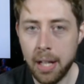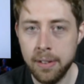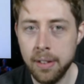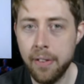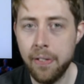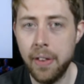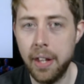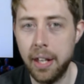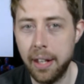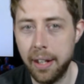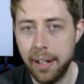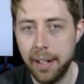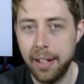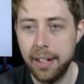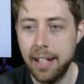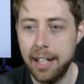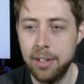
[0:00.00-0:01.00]
Nothing.
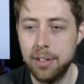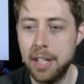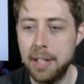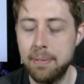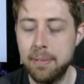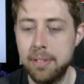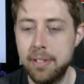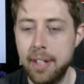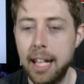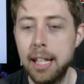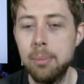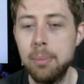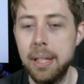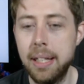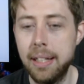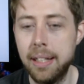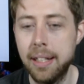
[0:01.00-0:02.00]
It doesn't even tell
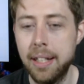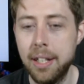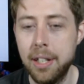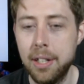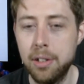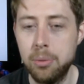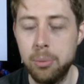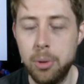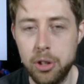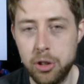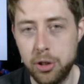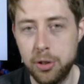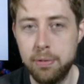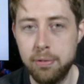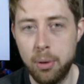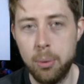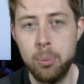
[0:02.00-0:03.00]
me which
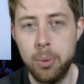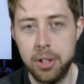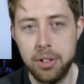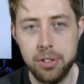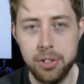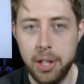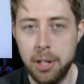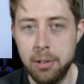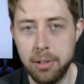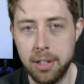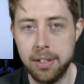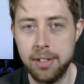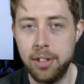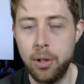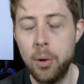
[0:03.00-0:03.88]
is from which series.